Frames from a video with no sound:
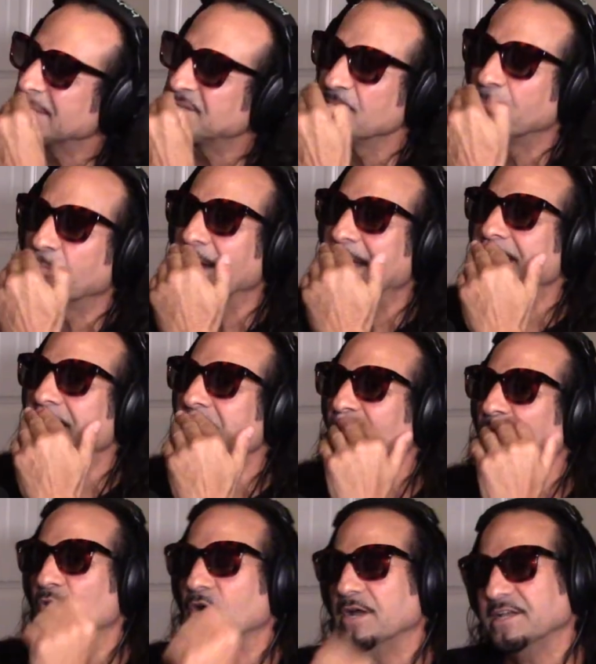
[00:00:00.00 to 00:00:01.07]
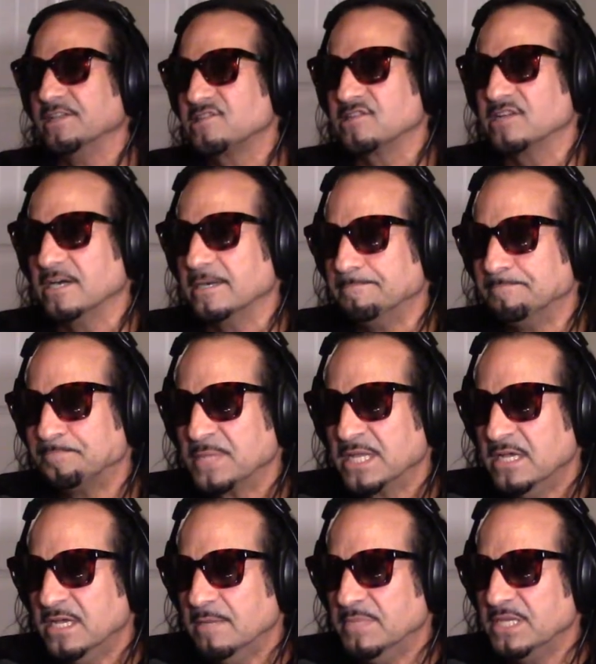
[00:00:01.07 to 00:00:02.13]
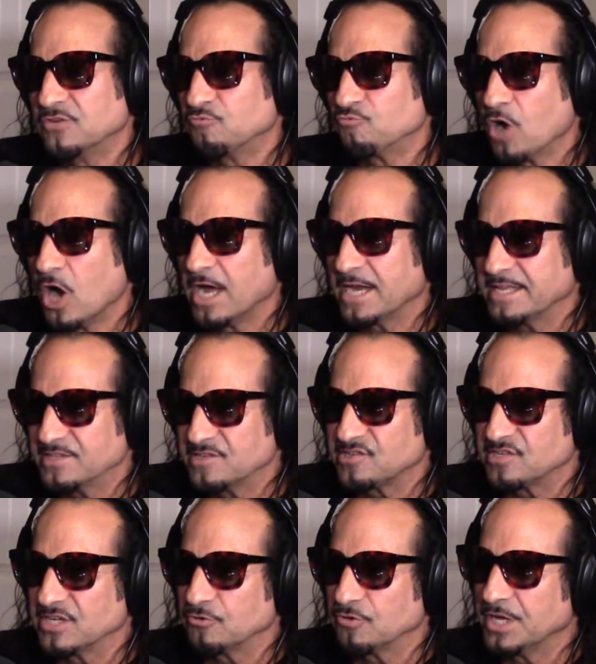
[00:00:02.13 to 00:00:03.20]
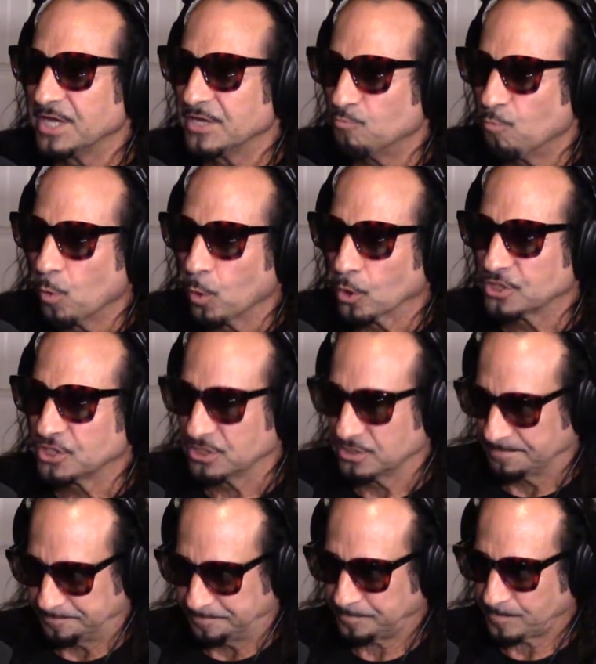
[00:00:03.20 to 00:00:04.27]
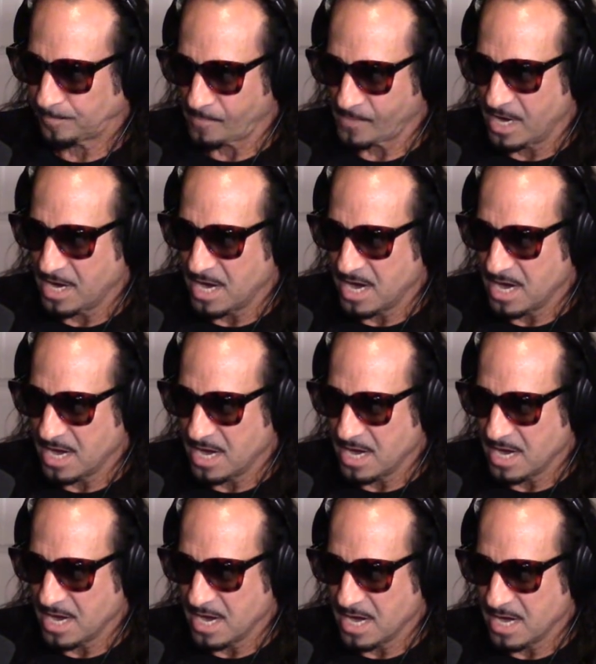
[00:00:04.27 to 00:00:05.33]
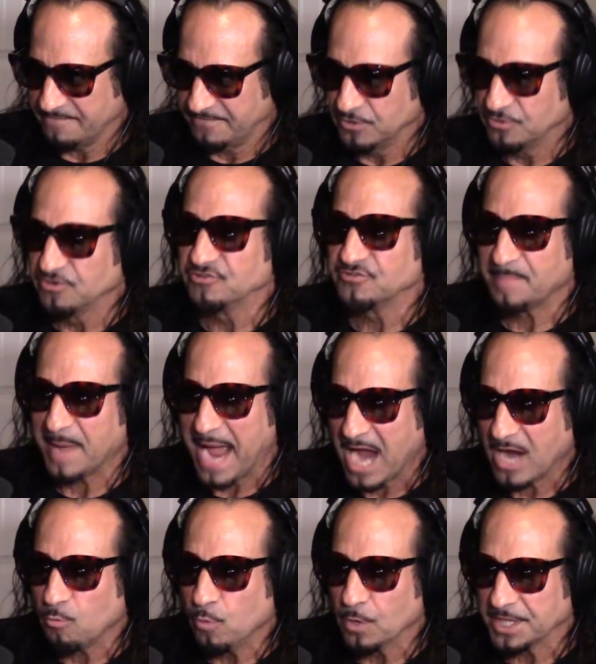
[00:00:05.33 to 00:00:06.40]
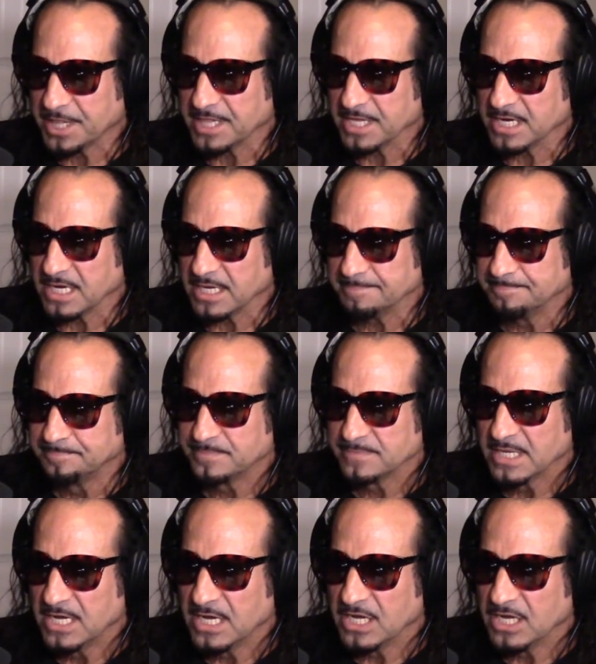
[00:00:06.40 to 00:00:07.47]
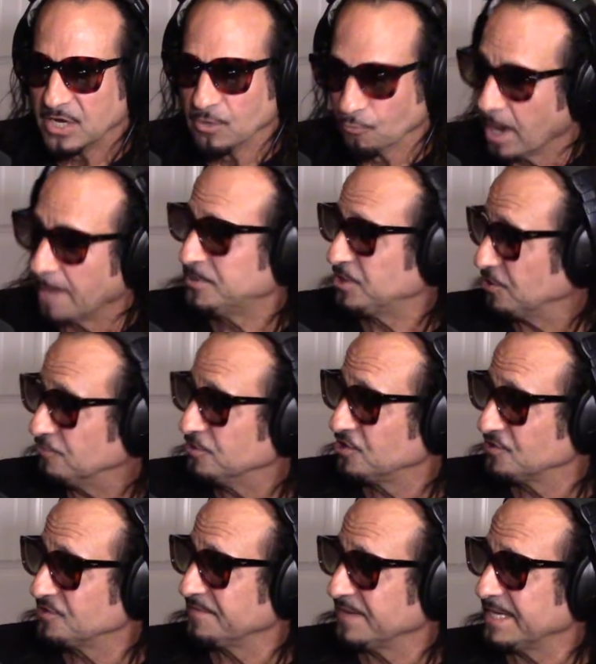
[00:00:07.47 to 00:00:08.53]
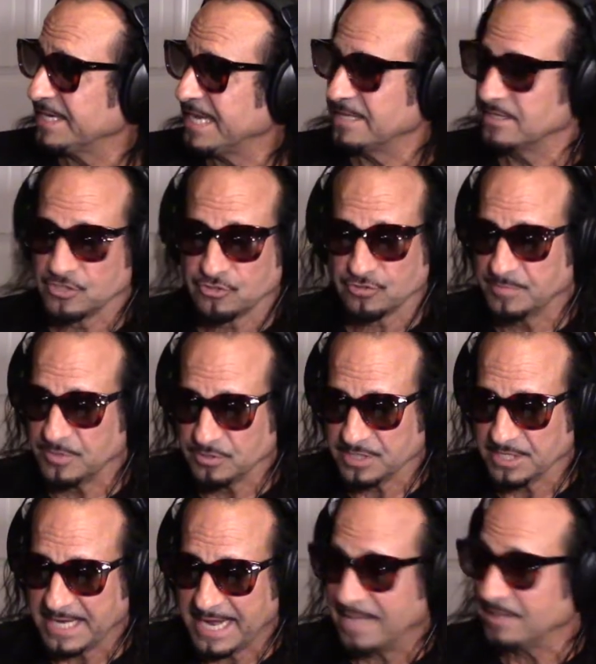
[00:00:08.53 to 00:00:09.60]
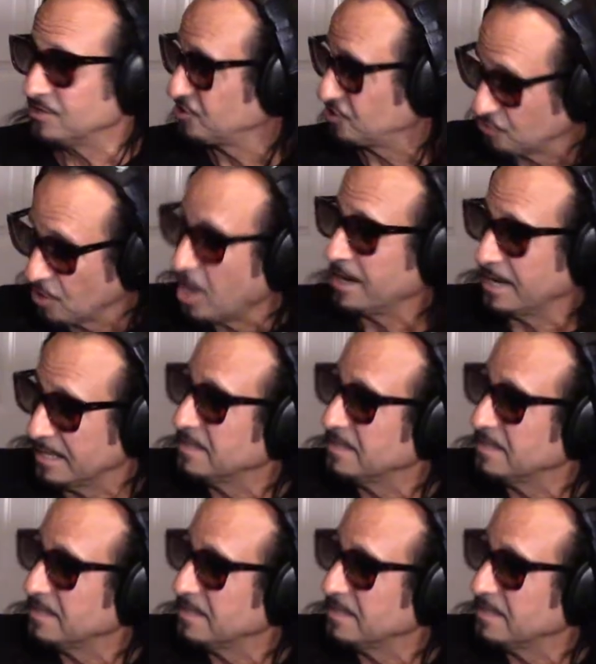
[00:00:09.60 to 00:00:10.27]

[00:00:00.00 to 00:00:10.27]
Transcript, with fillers: a brand new one. It's um, me and Roddy, the singer, had worked uh, a few years back with uh, Eruption, which is a Van Halen tribute that Alistrata